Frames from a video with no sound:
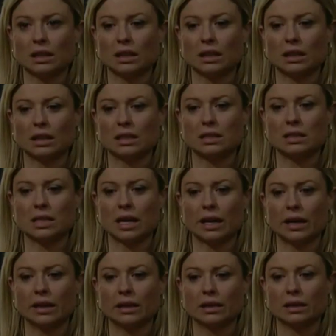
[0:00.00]
He didn't
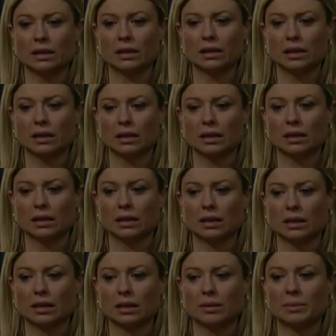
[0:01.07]
say.
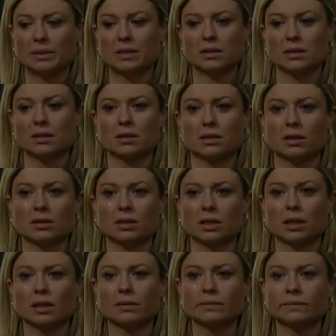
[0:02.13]
A business
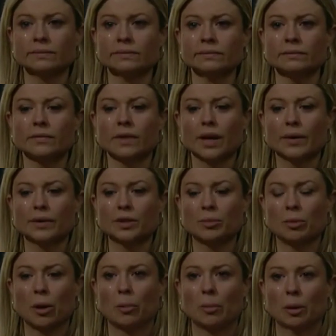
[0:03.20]
associate. There was a
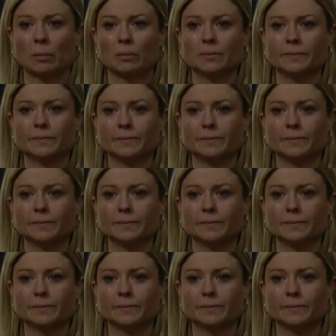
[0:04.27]
problem.